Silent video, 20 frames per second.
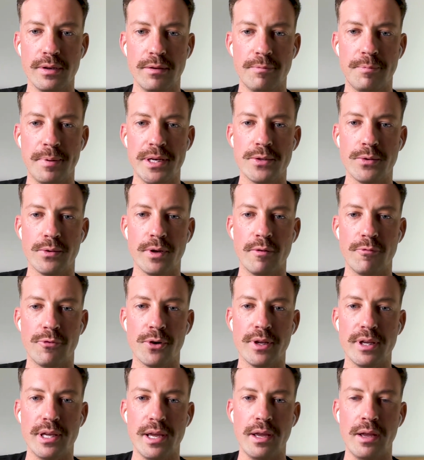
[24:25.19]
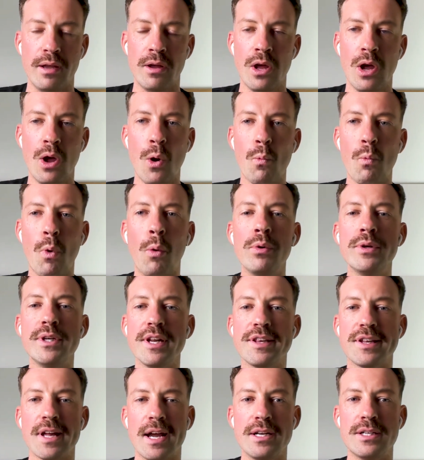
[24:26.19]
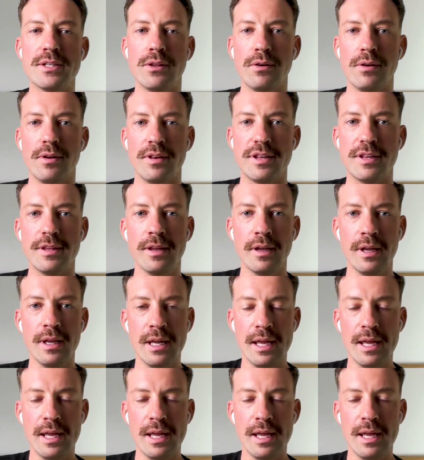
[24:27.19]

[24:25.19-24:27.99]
You've been doing it for a year. What would you say to those